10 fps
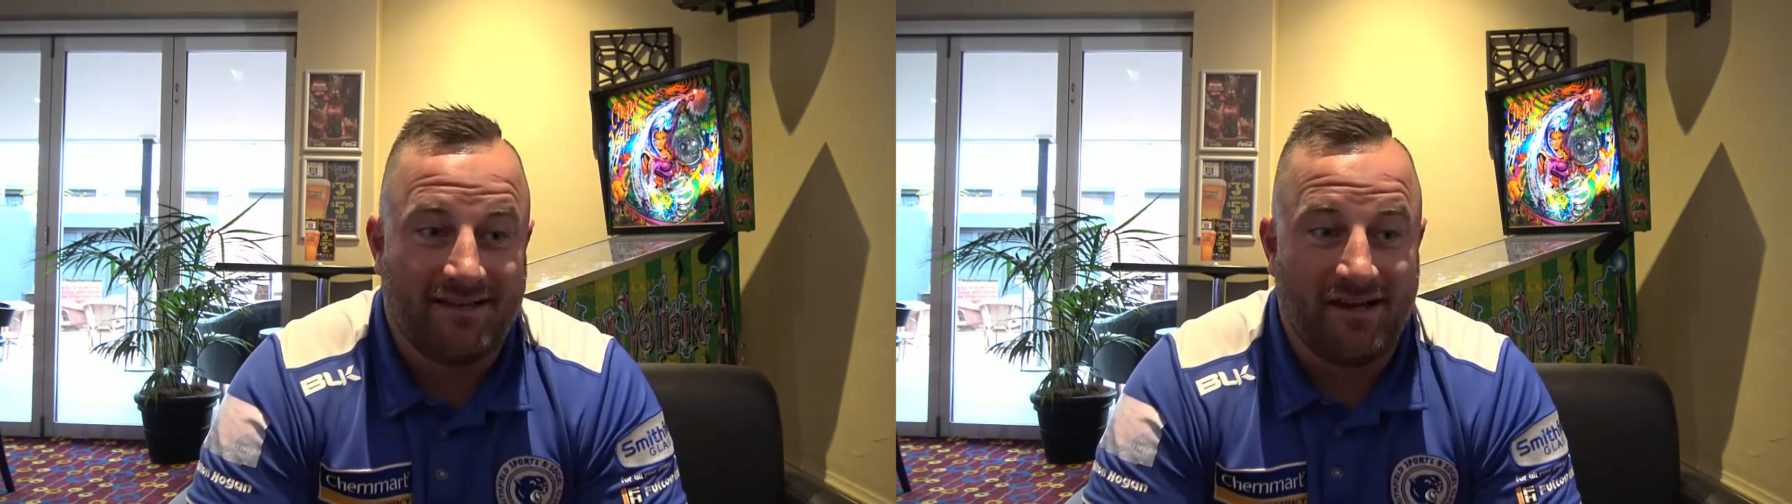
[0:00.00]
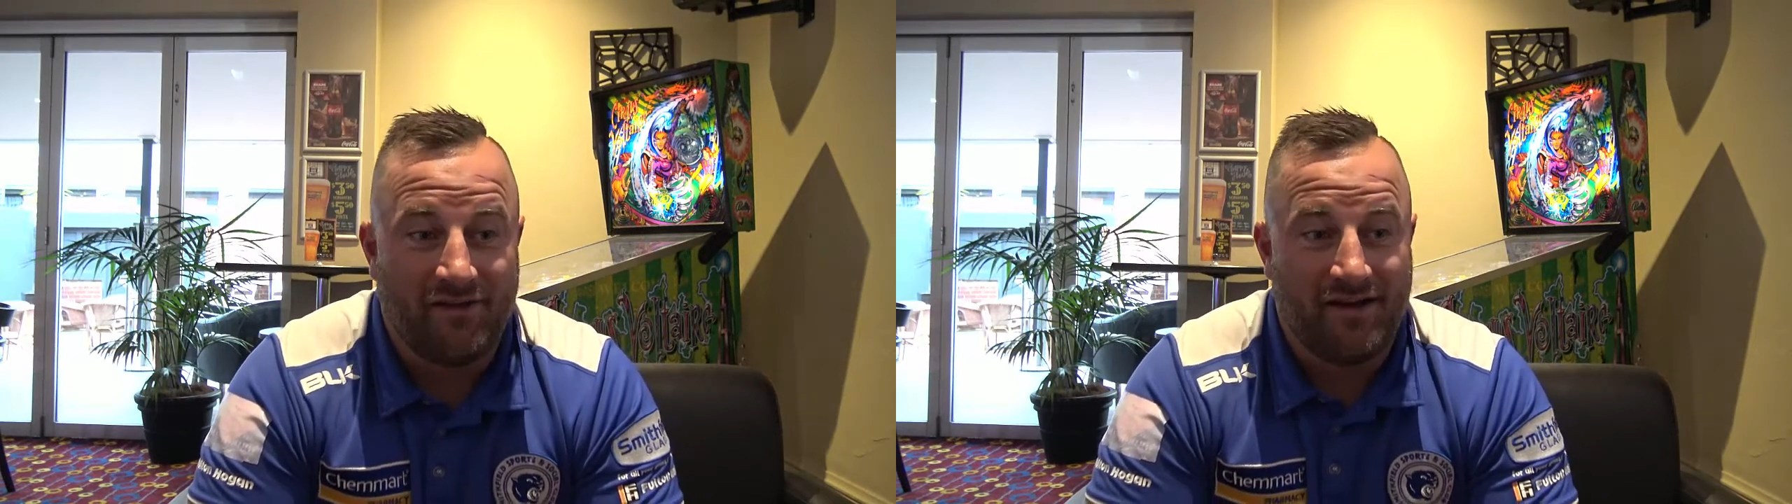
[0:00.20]

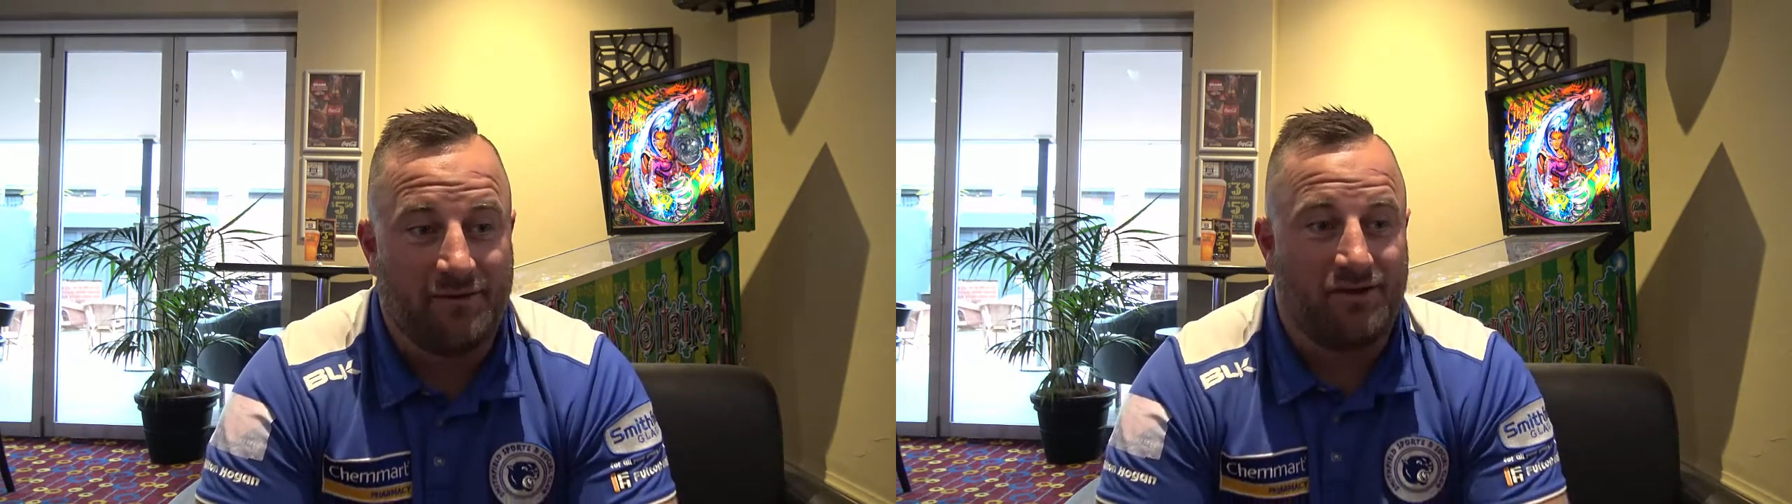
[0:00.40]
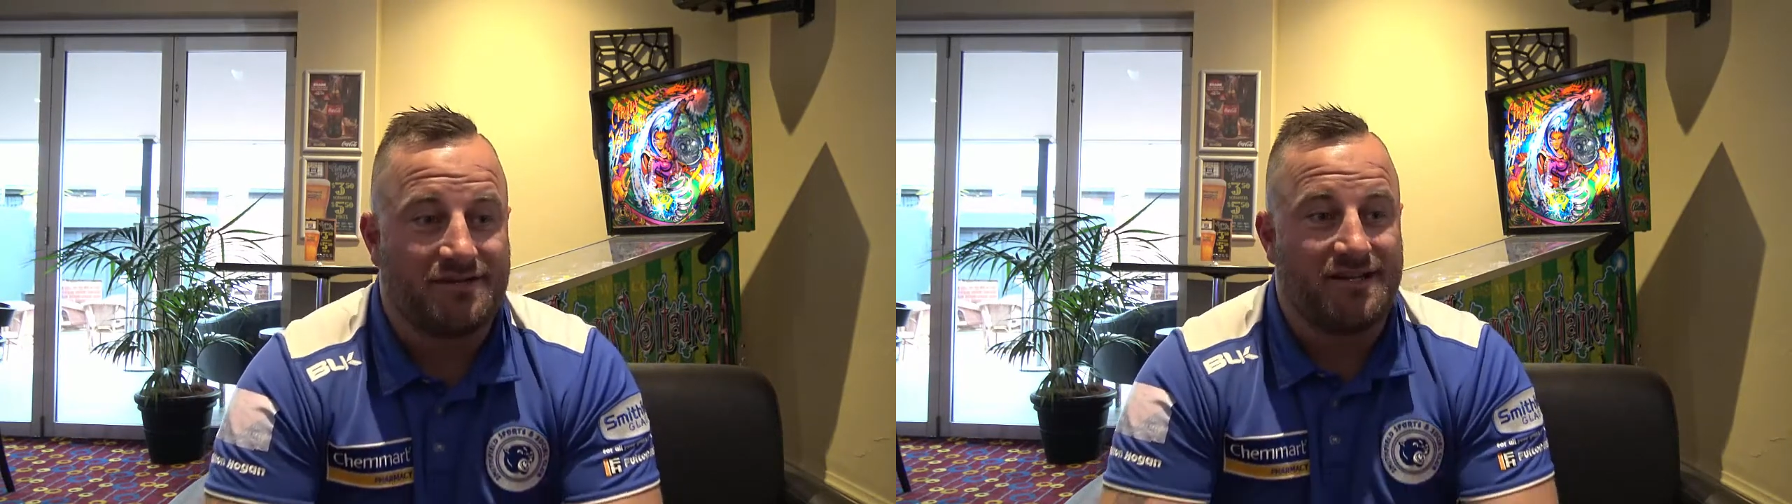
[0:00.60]
Yeah,
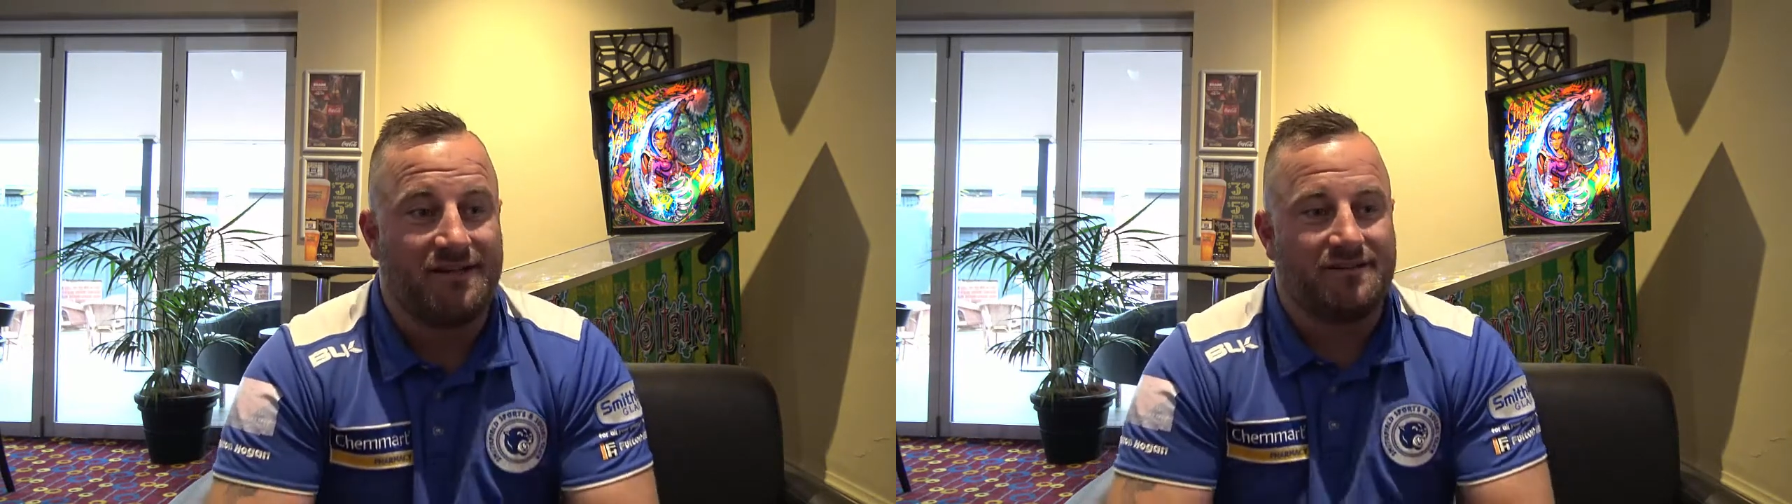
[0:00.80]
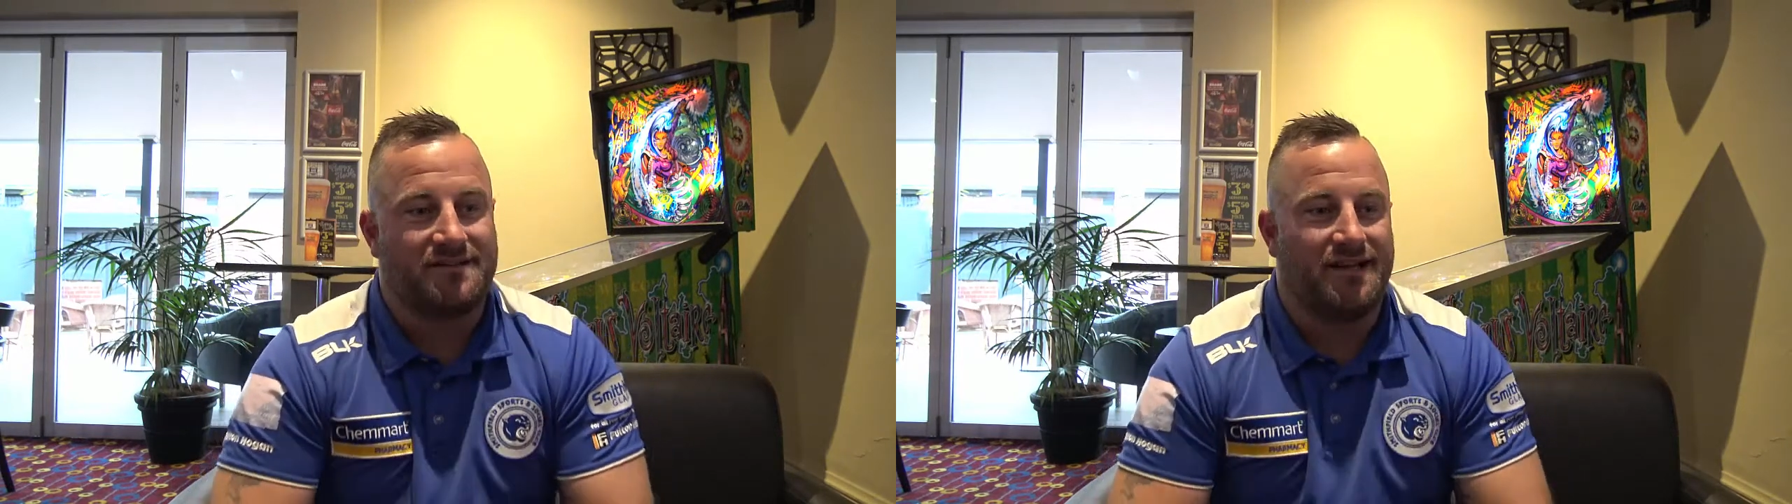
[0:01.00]
definitely. Like I
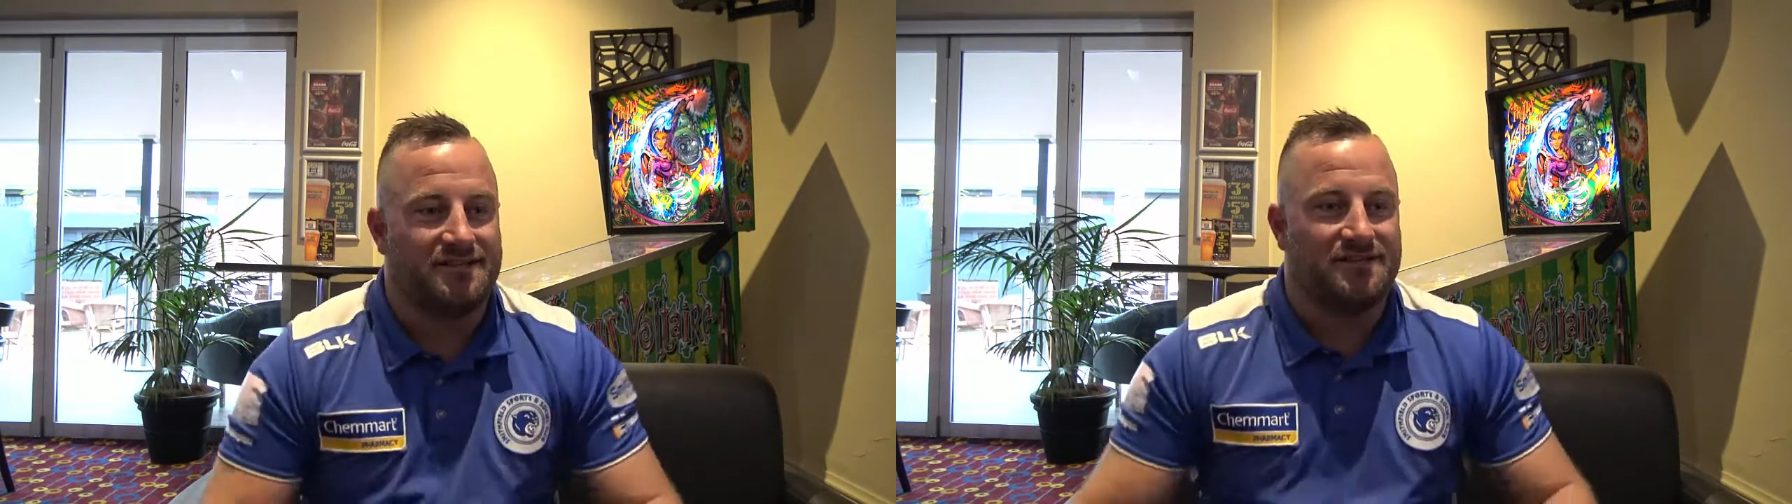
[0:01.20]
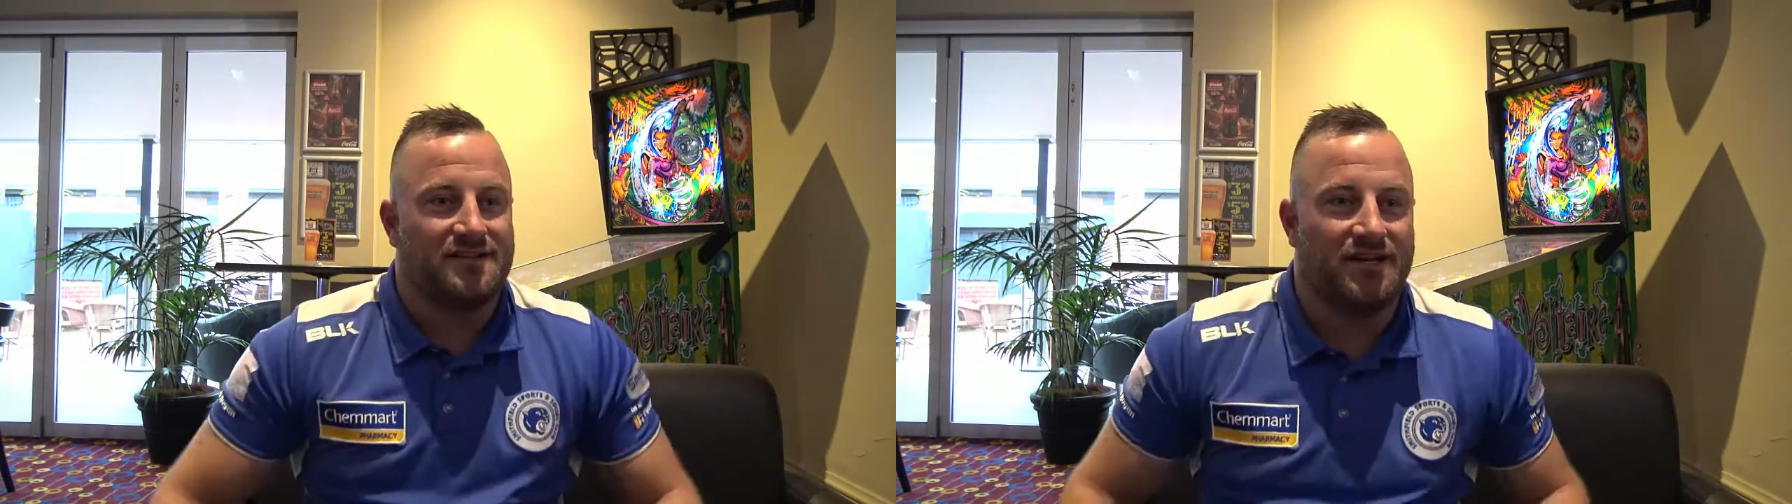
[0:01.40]
said, it
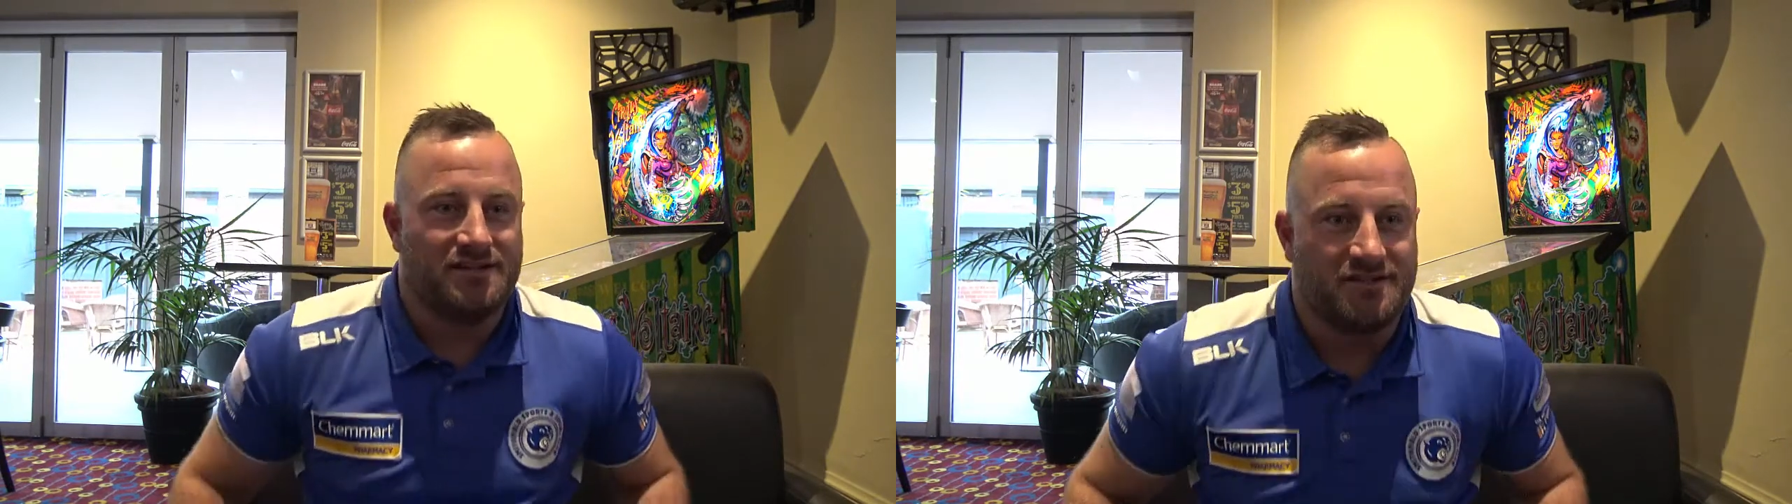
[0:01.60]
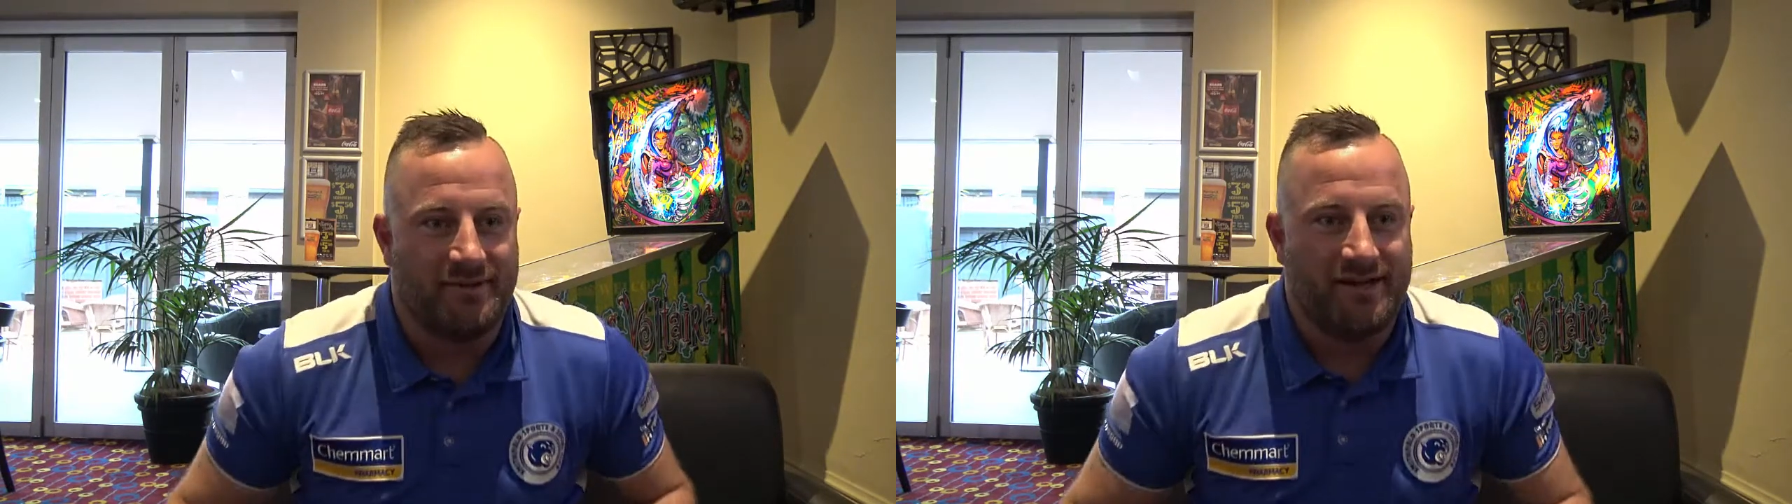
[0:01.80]
has its
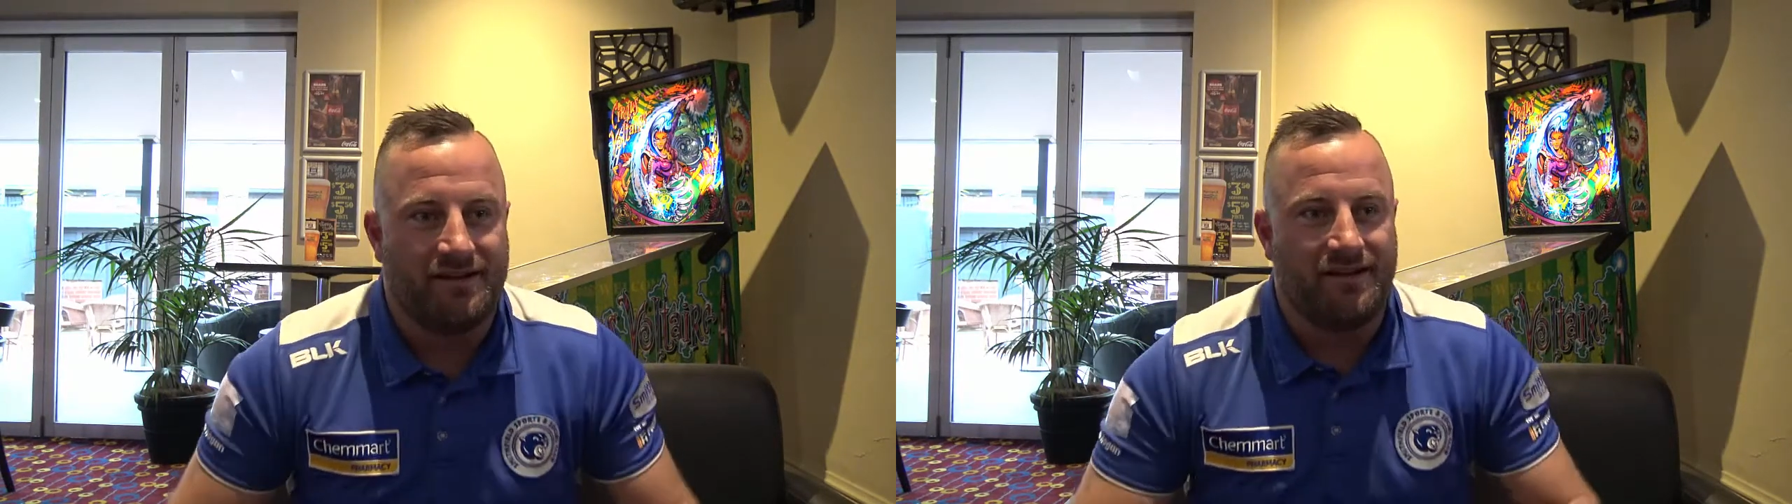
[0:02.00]
challenges, mate.